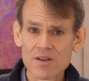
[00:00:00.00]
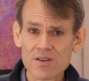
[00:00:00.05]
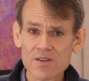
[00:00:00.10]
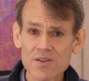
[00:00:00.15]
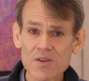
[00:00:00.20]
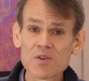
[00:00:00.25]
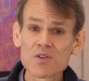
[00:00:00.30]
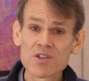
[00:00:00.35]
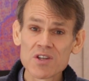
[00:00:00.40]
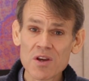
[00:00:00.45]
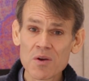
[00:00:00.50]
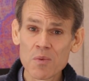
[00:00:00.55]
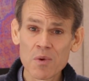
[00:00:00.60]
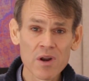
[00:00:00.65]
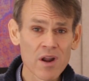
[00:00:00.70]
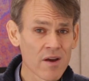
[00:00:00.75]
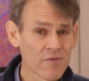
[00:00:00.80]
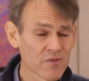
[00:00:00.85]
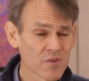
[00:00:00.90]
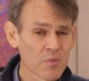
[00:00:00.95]
Socheat
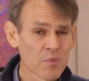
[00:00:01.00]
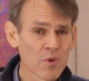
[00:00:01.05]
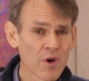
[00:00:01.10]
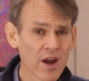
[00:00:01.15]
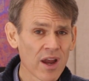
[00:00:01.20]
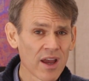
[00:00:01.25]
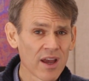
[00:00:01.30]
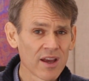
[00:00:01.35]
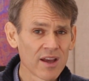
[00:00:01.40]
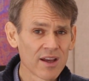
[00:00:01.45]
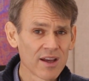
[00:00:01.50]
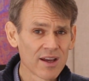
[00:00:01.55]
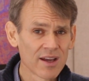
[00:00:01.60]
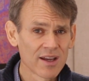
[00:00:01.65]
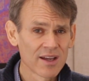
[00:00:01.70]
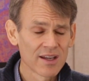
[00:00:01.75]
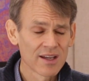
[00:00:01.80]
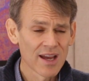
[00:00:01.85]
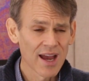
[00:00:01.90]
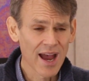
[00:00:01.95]
went off to pray.
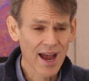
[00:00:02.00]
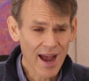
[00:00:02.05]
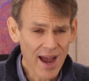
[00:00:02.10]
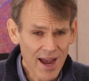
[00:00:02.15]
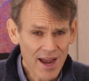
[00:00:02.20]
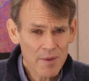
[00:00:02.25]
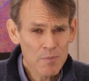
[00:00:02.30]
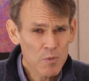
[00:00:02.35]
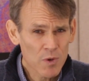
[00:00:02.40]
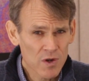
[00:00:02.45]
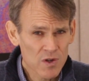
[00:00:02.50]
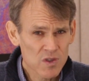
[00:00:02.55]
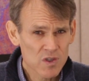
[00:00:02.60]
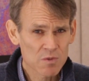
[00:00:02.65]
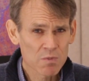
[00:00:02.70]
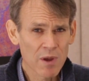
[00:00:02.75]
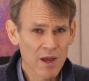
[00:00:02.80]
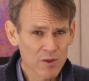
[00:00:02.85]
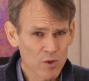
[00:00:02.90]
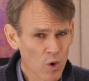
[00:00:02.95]
I'm going to
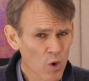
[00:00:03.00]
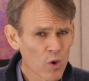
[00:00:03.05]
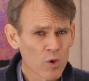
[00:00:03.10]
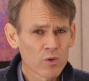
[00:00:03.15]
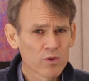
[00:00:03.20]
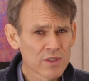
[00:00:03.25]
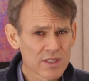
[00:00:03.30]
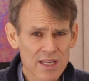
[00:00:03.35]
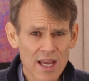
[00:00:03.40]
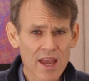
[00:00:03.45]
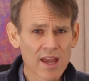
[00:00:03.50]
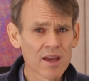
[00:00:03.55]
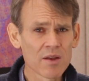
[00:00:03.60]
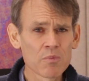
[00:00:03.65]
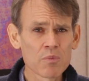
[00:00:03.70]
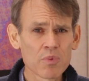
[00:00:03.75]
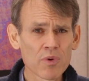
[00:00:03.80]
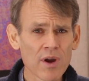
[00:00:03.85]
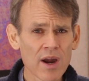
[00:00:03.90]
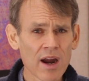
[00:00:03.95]
spend the whole day
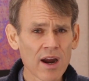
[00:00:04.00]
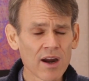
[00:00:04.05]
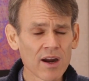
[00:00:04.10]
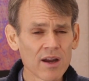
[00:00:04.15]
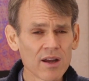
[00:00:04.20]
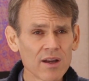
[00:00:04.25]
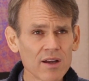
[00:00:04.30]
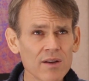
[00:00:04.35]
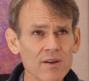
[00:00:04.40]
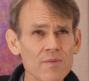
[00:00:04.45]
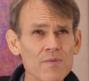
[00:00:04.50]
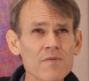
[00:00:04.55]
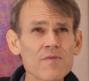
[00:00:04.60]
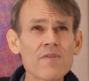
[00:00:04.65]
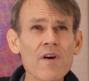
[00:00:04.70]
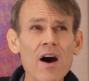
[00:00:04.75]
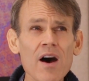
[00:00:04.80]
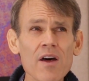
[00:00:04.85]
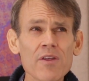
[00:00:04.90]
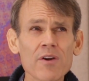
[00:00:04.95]
in prayer.
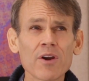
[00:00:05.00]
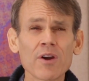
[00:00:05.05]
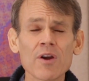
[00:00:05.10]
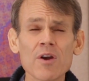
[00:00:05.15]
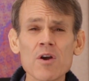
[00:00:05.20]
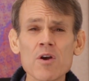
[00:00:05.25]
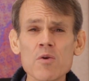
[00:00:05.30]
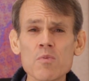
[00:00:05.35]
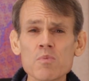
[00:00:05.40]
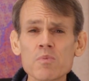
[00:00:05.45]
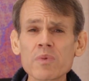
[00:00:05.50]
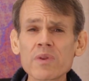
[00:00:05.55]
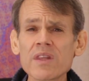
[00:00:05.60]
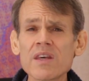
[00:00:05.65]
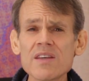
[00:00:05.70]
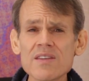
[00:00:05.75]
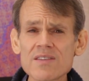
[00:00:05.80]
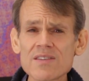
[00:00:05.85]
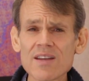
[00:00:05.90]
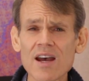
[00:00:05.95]
Father,
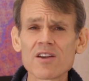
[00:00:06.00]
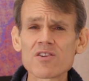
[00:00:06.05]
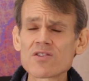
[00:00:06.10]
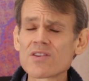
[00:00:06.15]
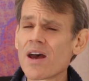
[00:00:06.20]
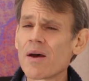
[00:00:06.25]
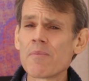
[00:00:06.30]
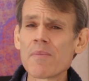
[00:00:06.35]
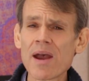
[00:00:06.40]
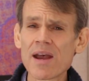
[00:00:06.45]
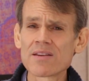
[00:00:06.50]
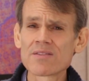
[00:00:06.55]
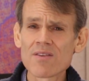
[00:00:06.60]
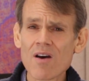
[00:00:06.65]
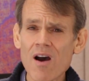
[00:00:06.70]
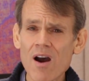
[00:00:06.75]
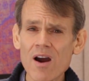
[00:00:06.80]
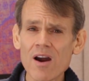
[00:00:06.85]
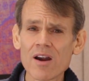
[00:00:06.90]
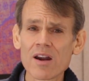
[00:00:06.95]
please touch that man's
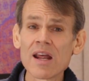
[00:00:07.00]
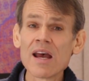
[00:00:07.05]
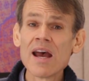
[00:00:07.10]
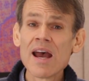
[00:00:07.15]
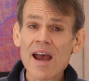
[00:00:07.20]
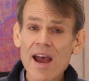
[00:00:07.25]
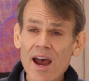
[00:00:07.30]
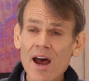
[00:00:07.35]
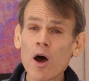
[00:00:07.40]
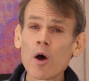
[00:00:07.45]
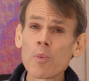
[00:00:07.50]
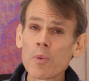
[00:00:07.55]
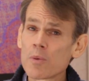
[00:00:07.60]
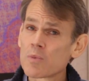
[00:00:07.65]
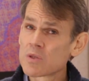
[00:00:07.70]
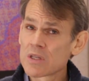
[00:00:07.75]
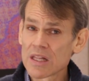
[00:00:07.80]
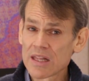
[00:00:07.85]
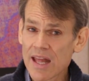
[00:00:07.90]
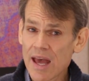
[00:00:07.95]
heart. Help
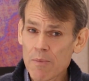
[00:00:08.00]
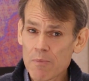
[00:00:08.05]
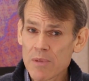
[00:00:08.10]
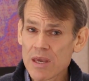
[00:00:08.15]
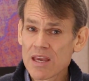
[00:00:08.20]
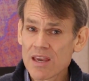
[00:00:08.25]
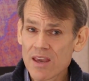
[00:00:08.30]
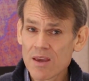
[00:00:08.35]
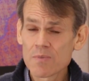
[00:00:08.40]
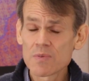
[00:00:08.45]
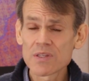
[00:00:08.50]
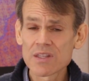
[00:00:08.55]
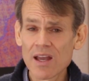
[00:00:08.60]
him to let me keep